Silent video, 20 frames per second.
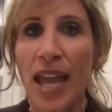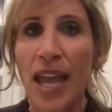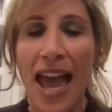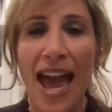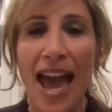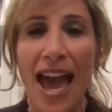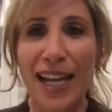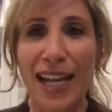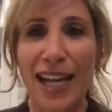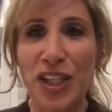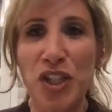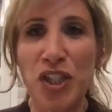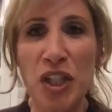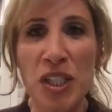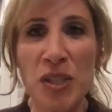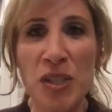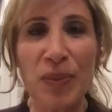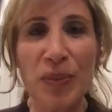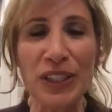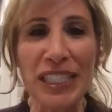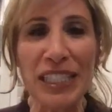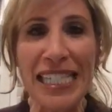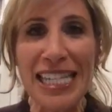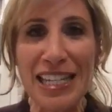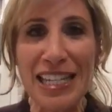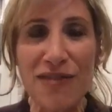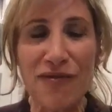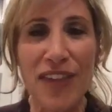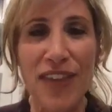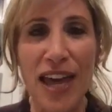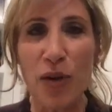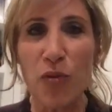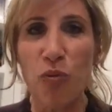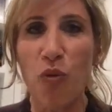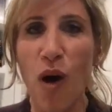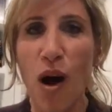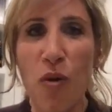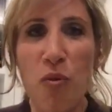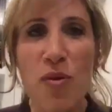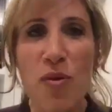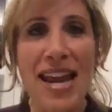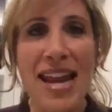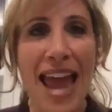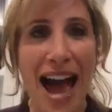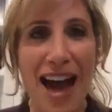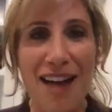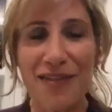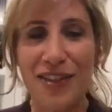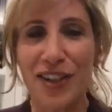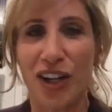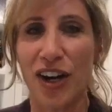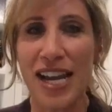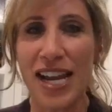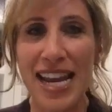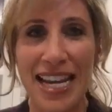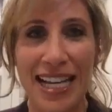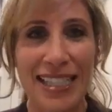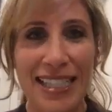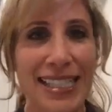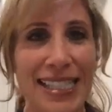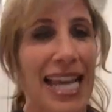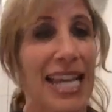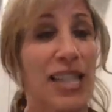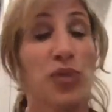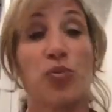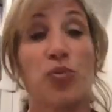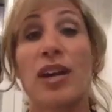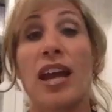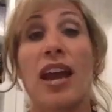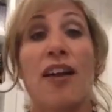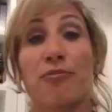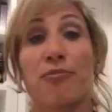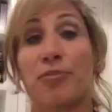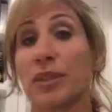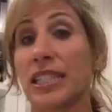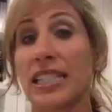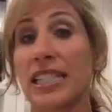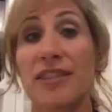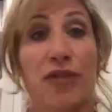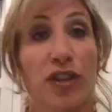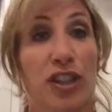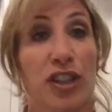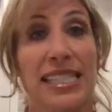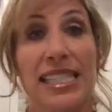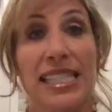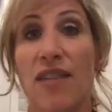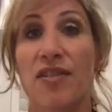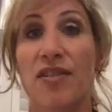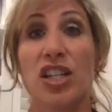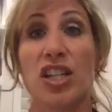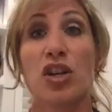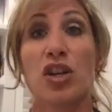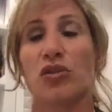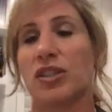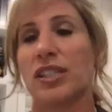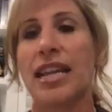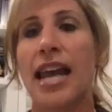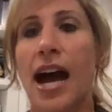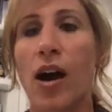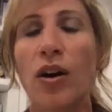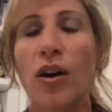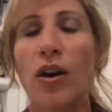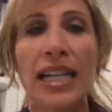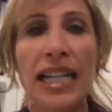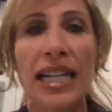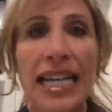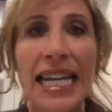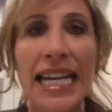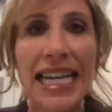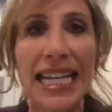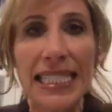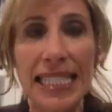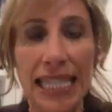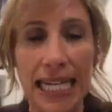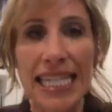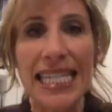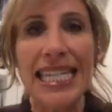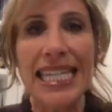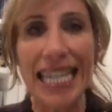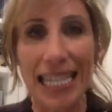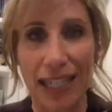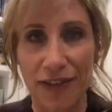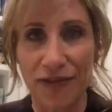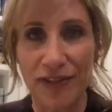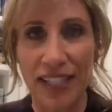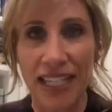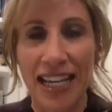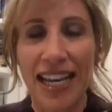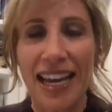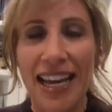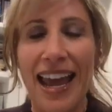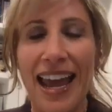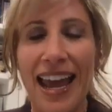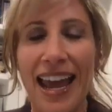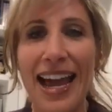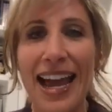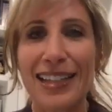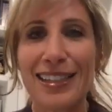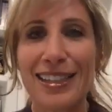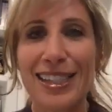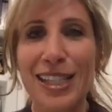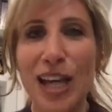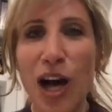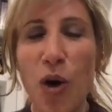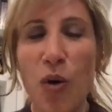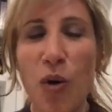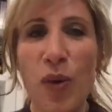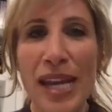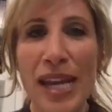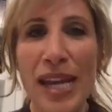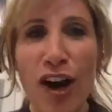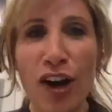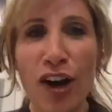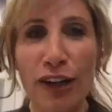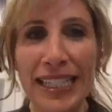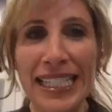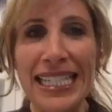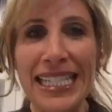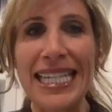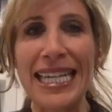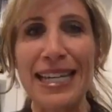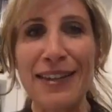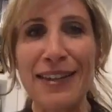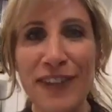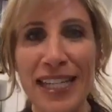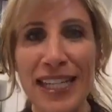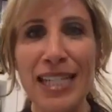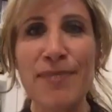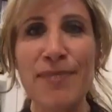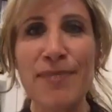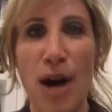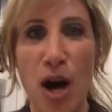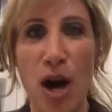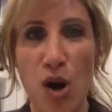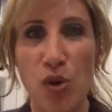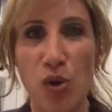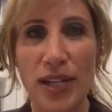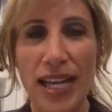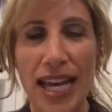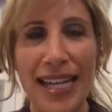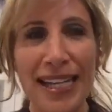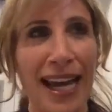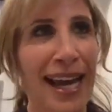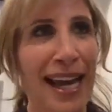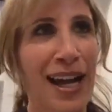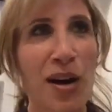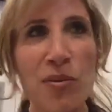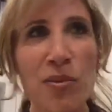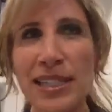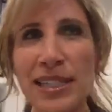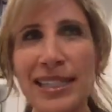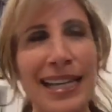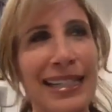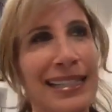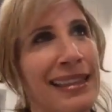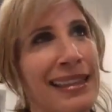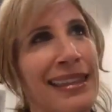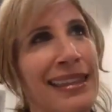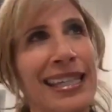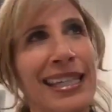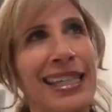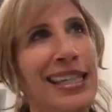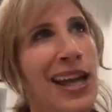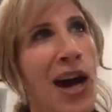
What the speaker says: And I just believe that what we have in our hands, as we have believed for 7 years now, is a gift. And so we are in giving mode. And I always like to think,